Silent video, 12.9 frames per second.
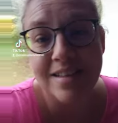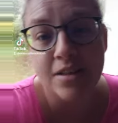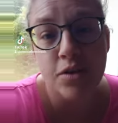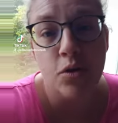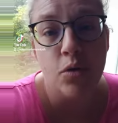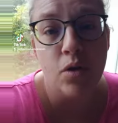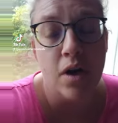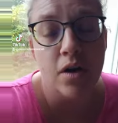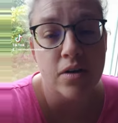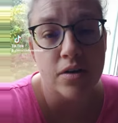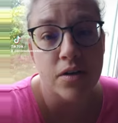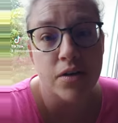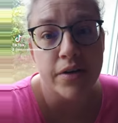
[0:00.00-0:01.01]
can no
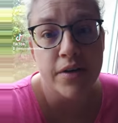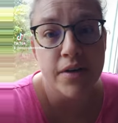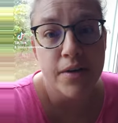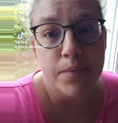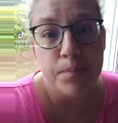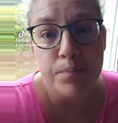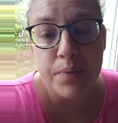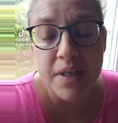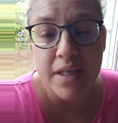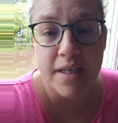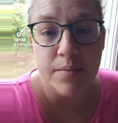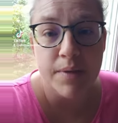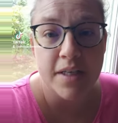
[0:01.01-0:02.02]
longer
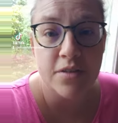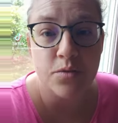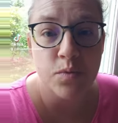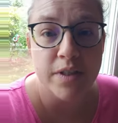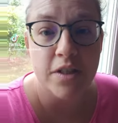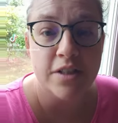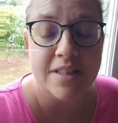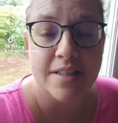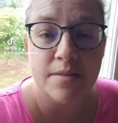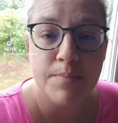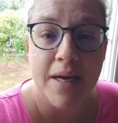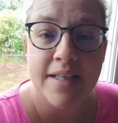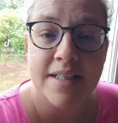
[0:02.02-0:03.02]
be because we are
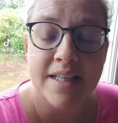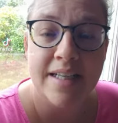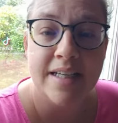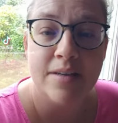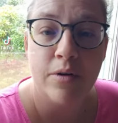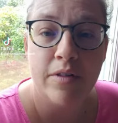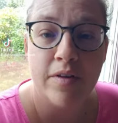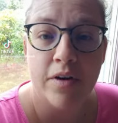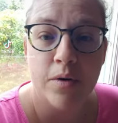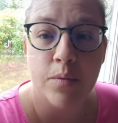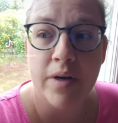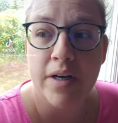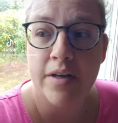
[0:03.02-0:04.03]
dismantling it with our
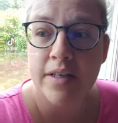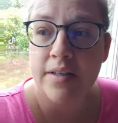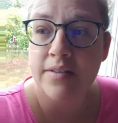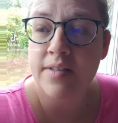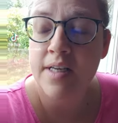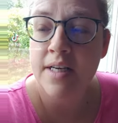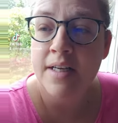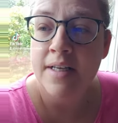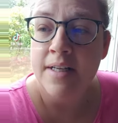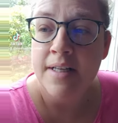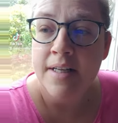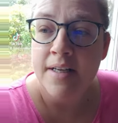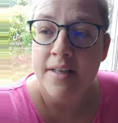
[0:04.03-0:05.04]
awareness.
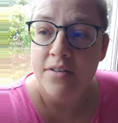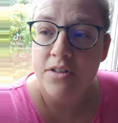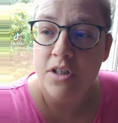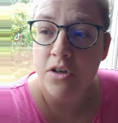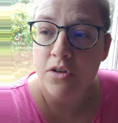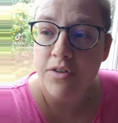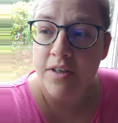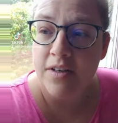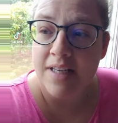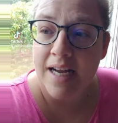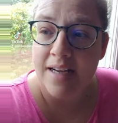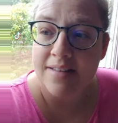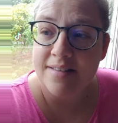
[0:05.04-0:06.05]
So their
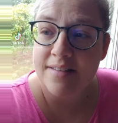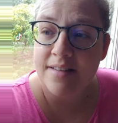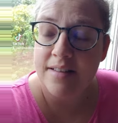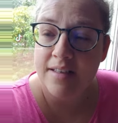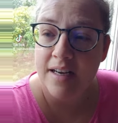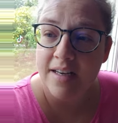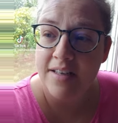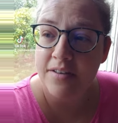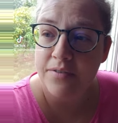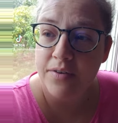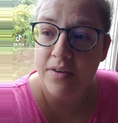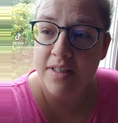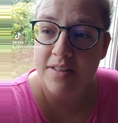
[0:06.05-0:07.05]
last kind
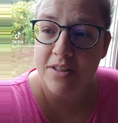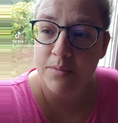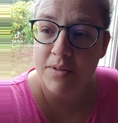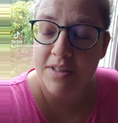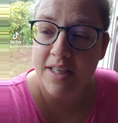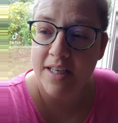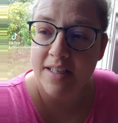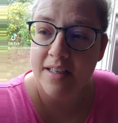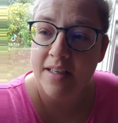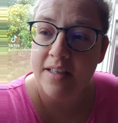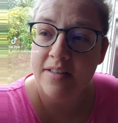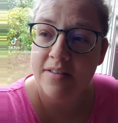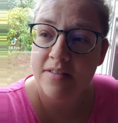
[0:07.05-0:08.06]
of, it's almost like
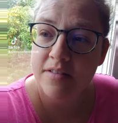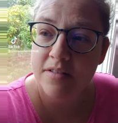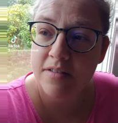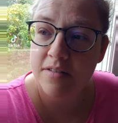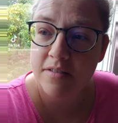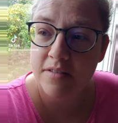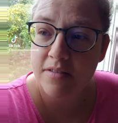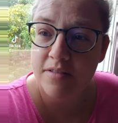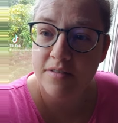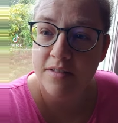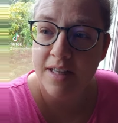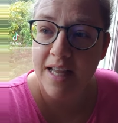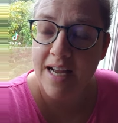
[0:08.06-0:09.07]

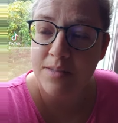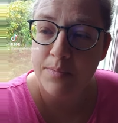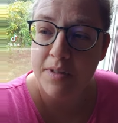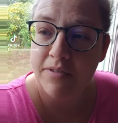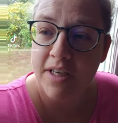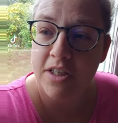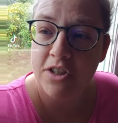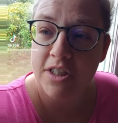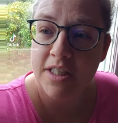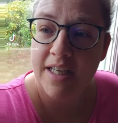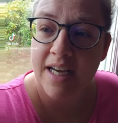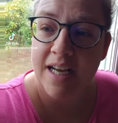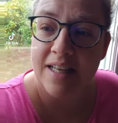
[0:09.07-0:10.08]
the last bit of energy
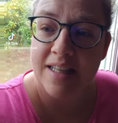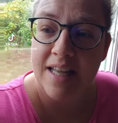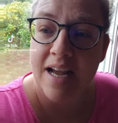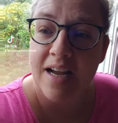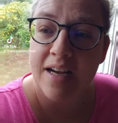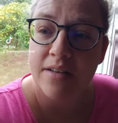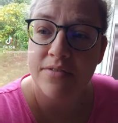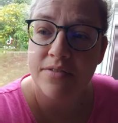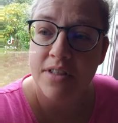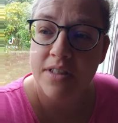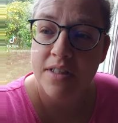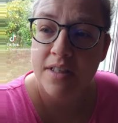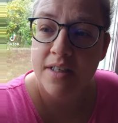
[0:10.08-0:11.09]
they got left